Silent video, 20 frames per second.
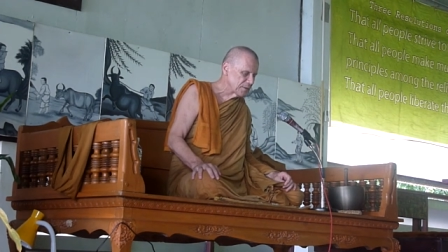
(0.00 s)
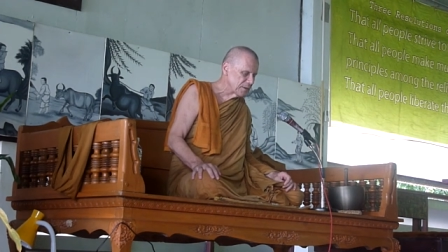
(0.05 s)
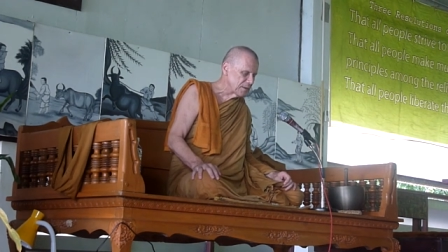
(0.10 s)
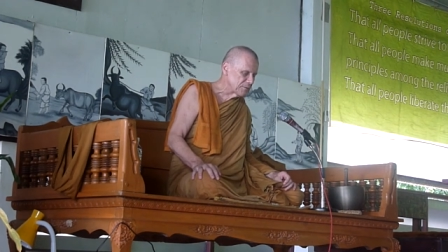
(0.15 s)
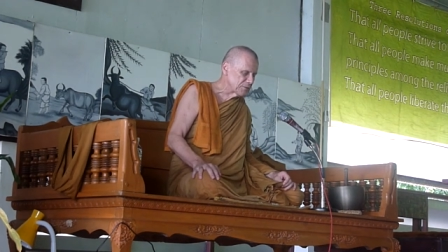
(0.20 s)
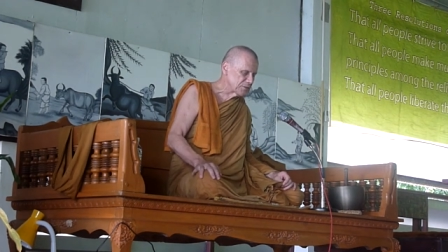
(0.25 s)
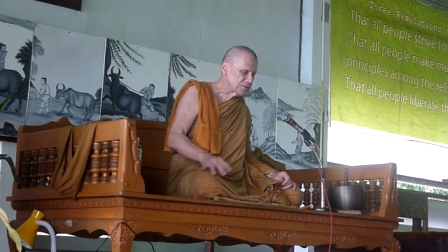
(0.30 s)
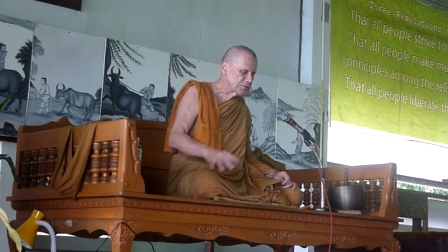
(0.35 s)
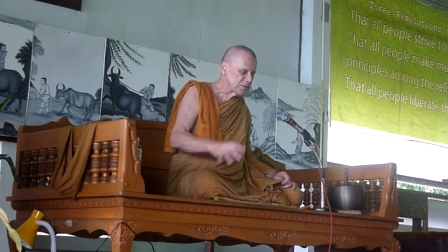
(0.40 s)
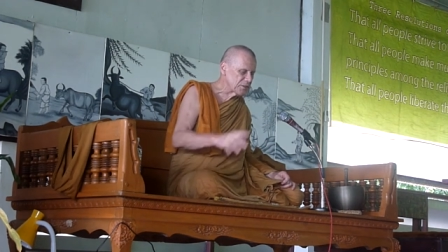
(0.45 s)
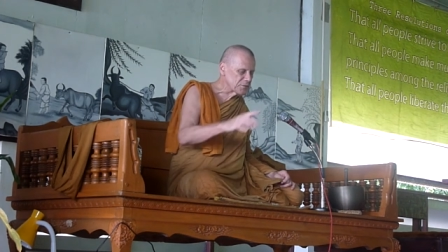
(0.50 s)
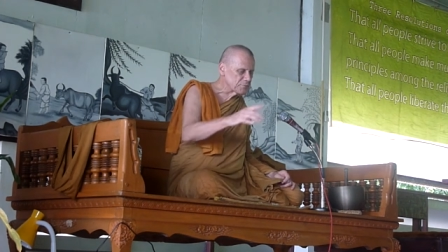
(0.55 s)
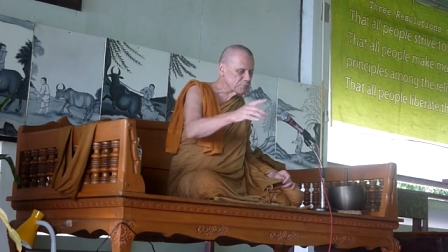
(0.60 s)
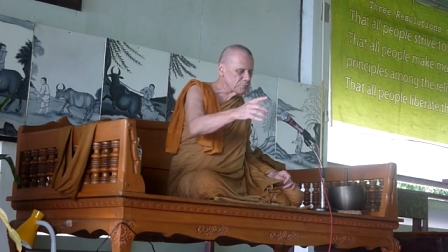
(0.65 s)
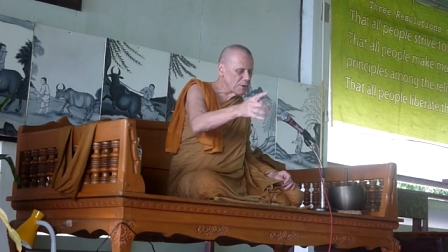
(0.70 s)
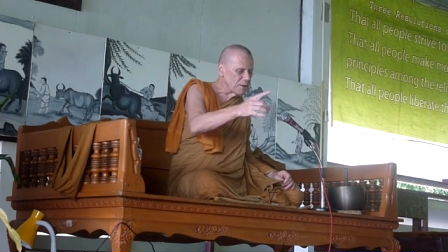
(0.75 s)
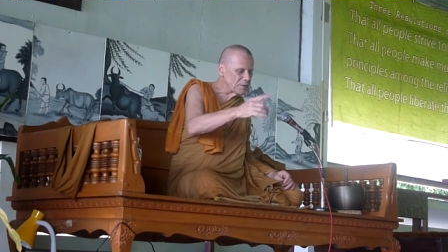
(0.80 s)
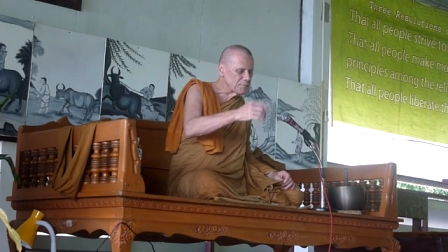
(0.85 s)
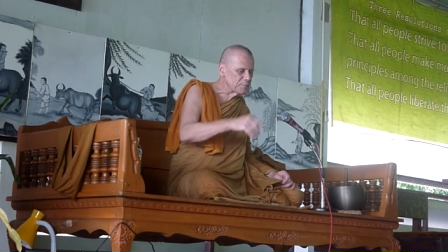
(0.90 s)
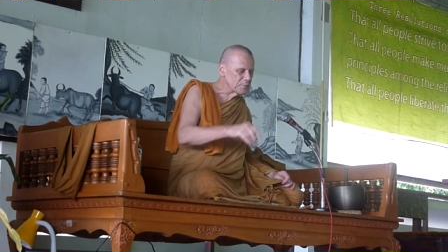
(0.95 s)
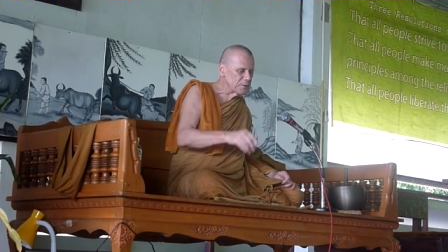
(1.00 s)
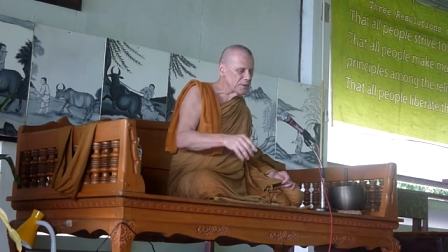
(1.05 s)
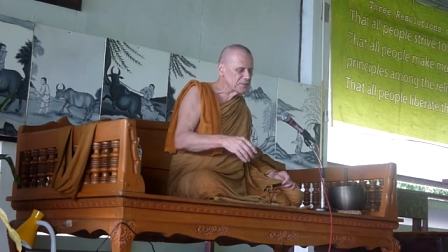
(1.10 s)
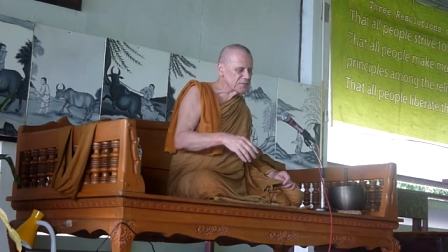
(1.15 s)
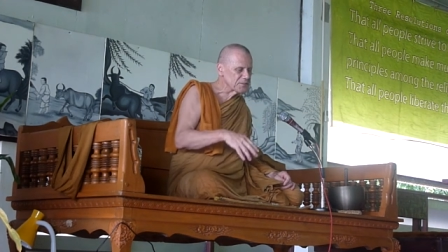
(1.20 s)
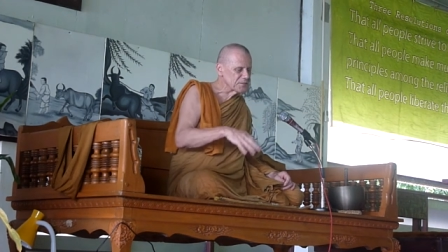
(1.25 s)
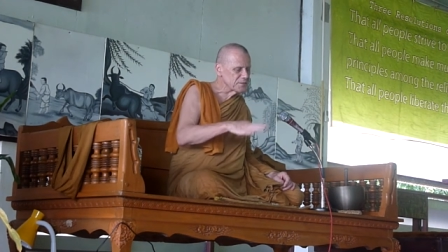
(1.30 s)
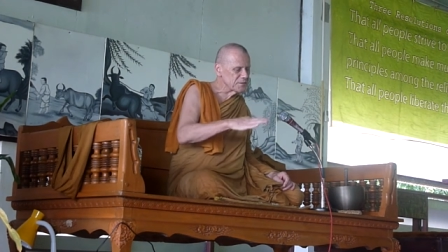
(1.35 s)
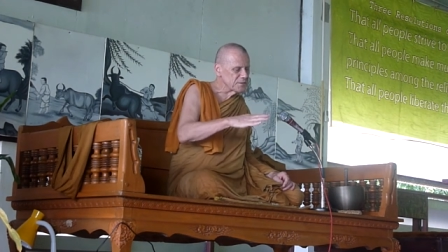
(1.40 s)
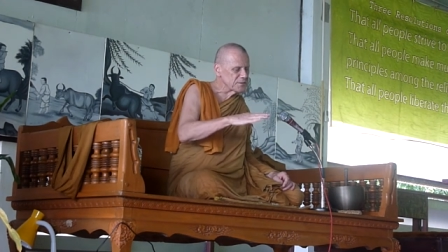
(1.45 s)
If it's just one
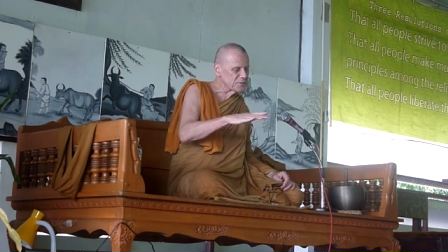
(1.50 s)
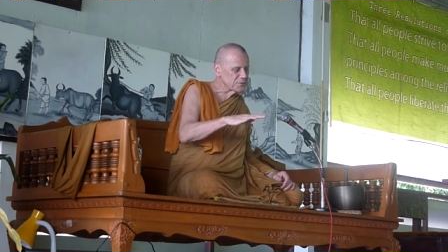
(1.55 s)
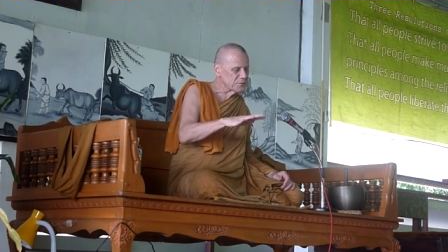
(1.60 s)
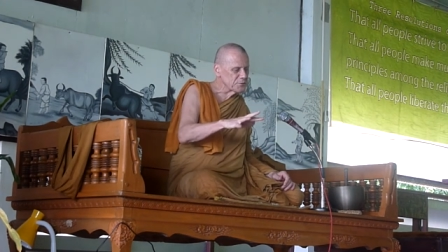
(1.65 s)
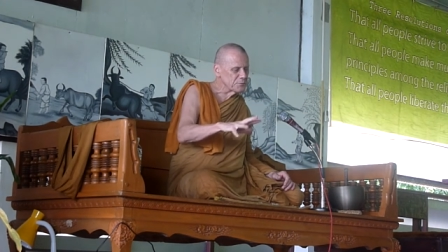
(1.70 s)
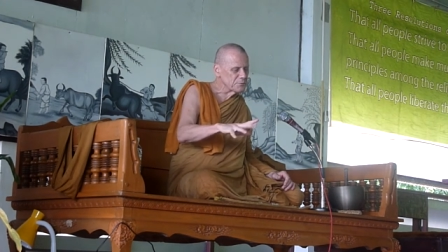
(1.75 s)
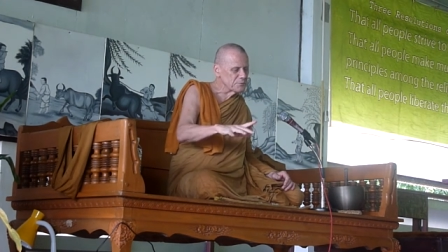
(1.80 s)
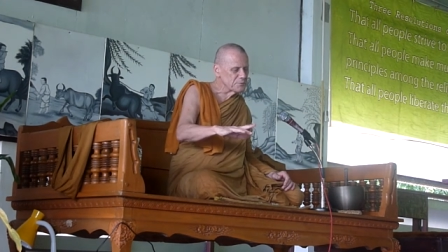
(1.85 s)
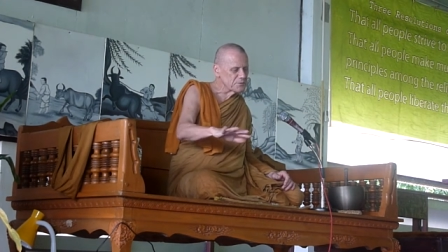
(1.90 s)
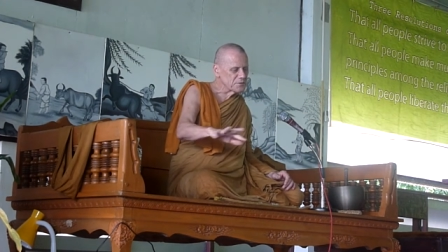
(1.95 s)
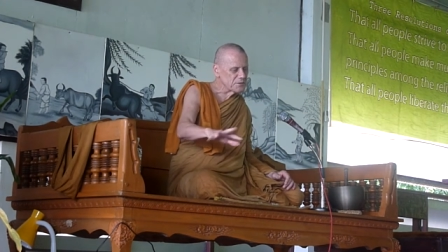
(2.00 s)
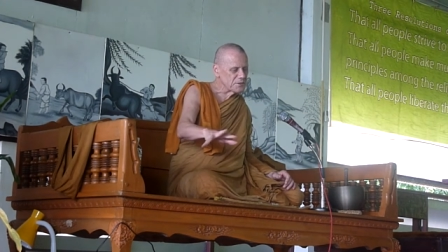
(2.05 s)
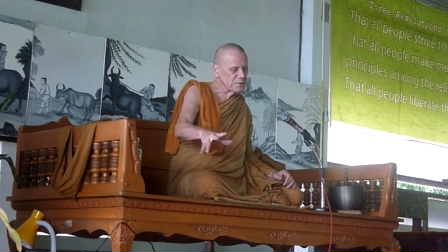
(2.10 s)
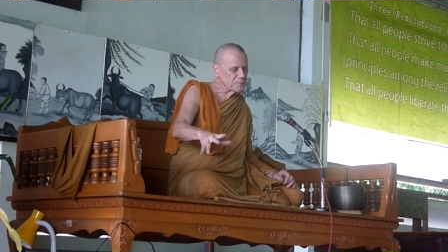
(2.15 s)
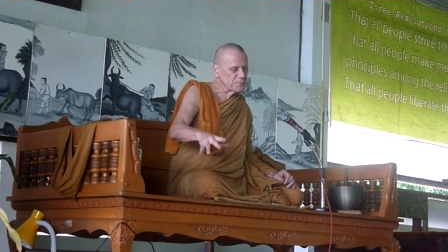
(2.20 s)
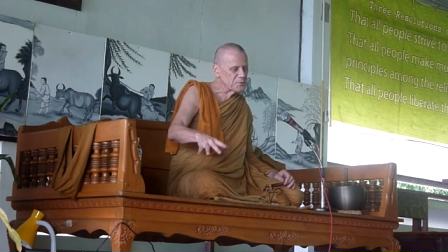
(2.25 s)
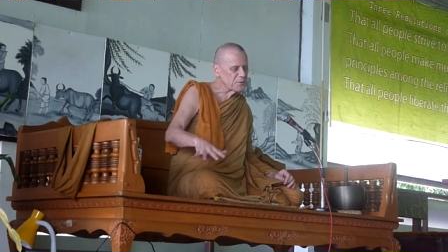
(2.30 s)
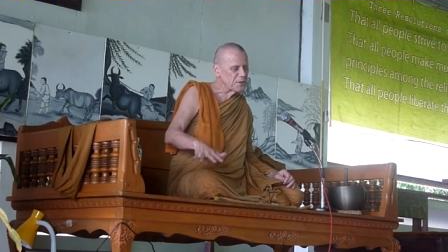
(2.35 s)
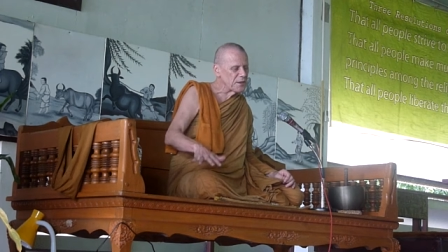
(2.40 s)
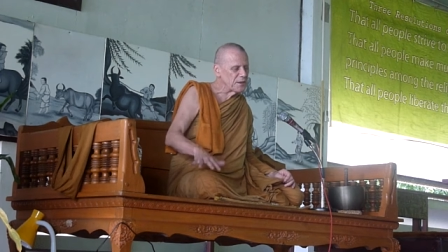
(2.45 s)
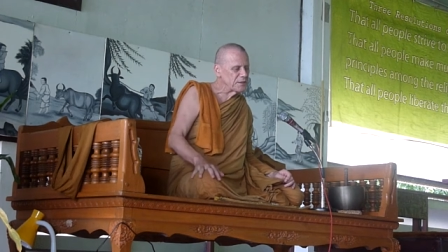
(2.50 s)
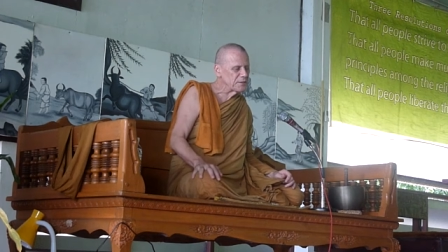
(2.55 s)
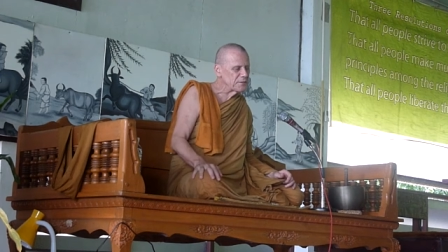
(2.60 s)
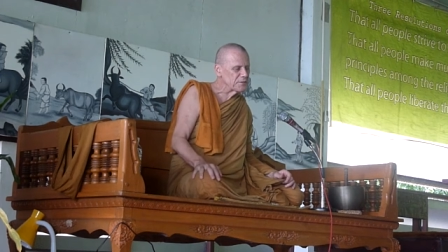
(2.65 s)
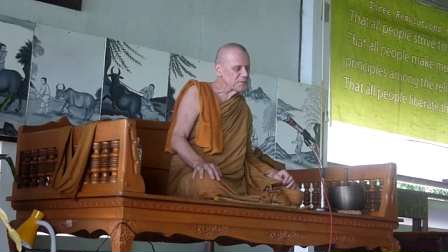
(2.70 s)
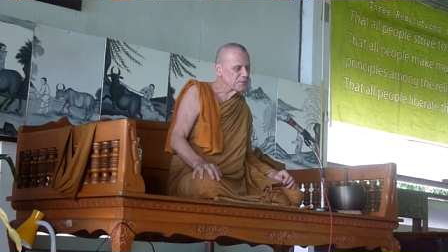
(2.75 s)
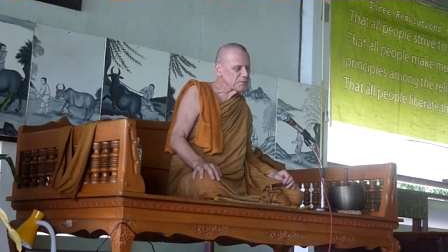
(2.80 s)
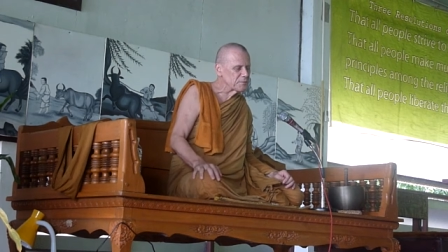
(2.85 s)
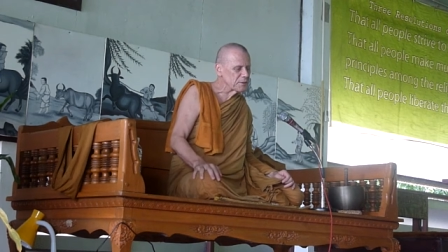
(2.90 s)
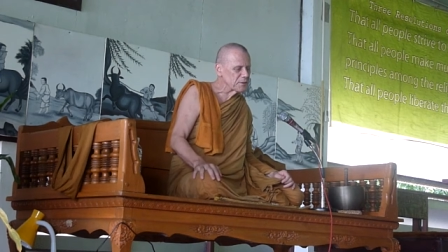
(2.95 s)
person, it soon
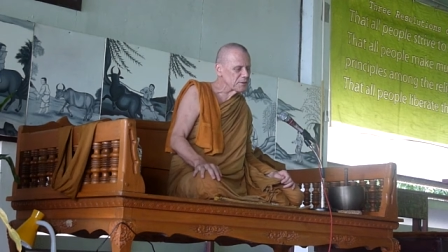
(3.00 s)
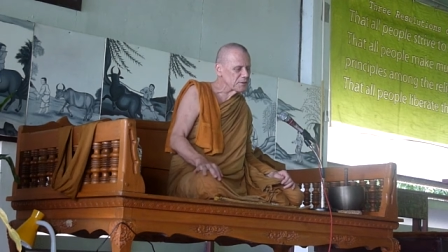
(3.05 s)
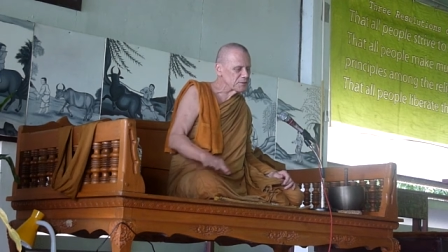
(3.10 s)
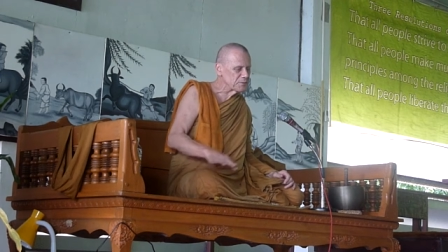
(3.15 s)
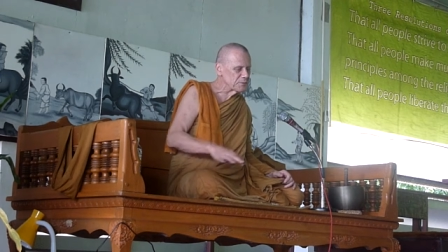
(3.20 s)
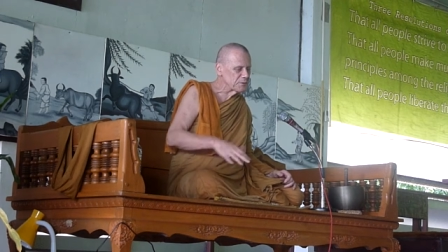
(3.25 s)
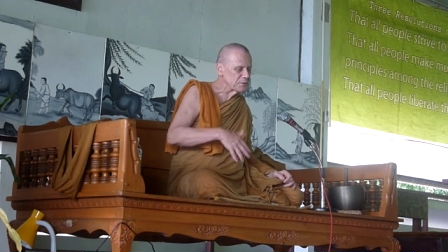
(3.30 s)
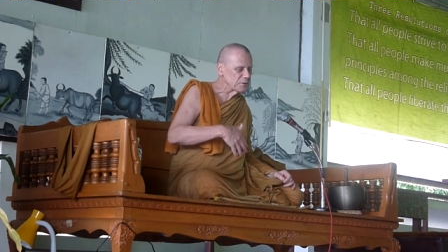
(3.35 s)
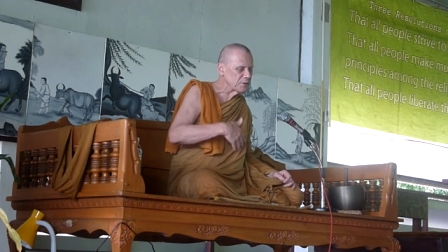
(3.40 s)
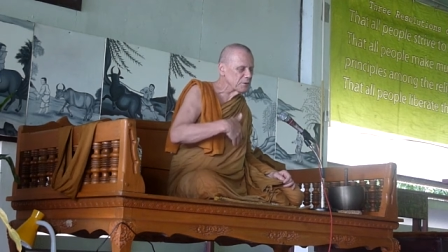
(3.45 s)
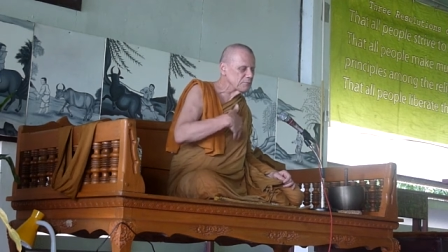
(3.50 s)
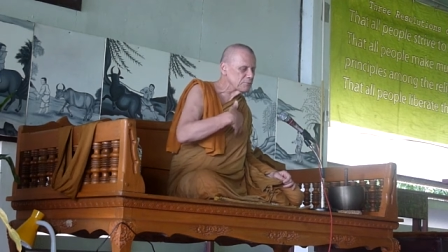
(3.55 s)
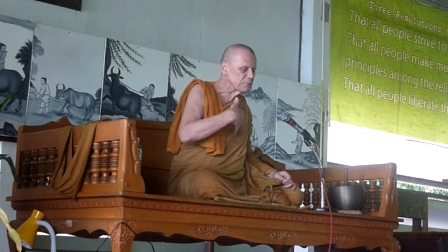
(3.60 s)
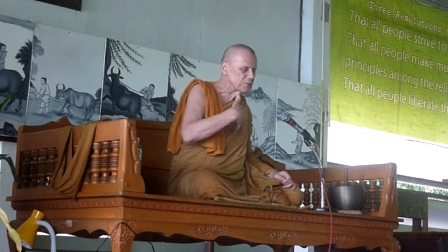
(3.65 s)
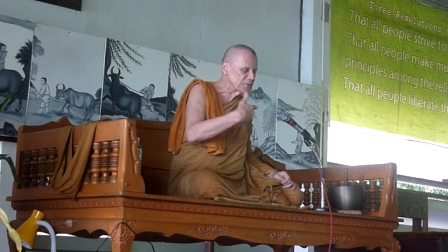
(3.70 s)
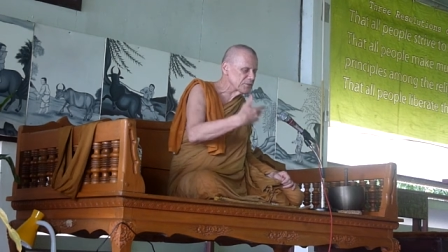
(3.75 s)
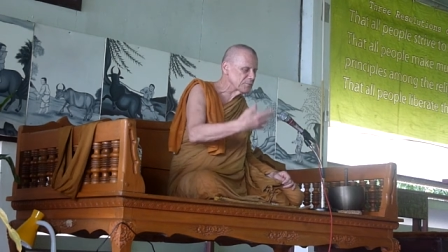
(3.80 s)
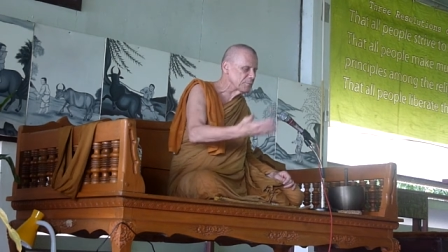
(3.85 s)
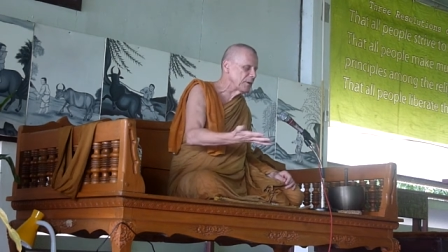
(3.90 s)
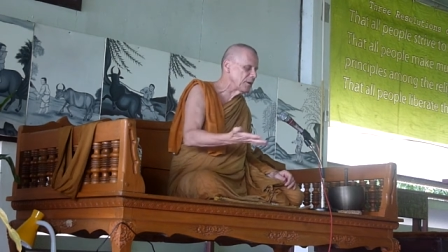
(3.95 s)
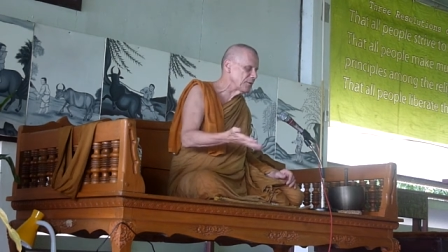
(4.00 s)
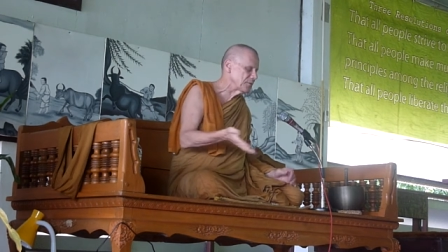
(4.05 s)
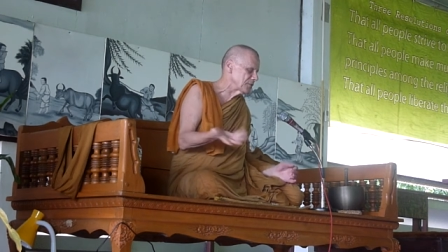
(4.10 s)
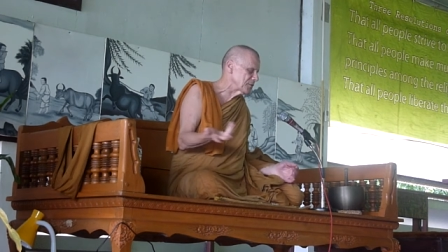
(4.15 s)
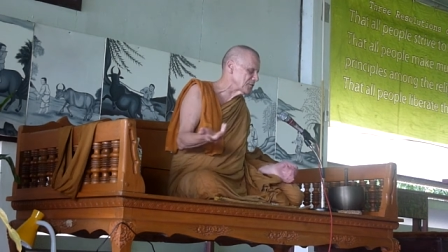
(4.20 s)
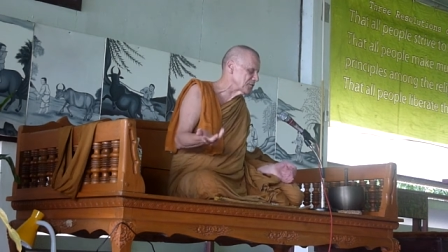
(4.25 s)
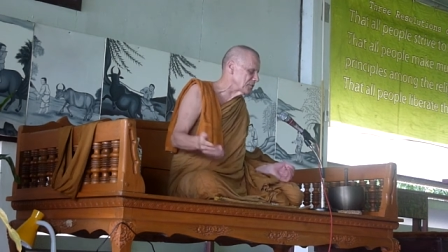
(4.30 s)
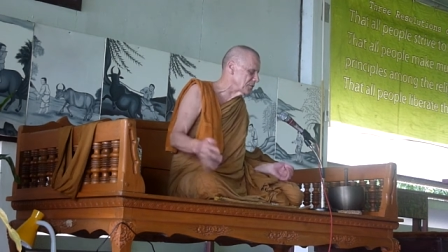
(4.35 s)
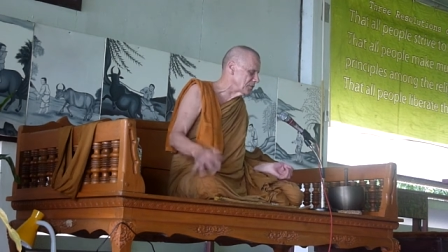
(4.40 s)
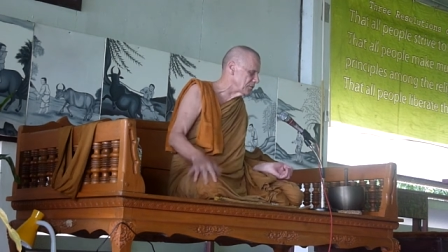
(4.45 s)
subsides, because if you don't respond,
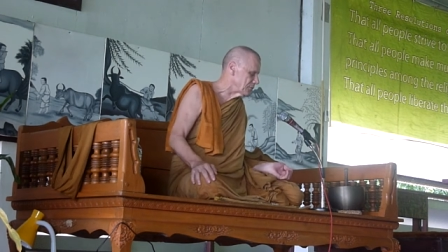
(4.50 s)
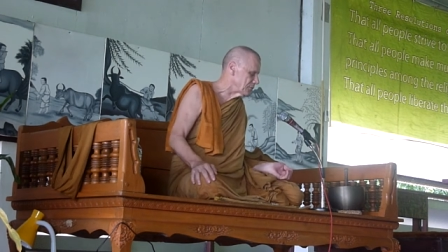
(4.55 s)
there's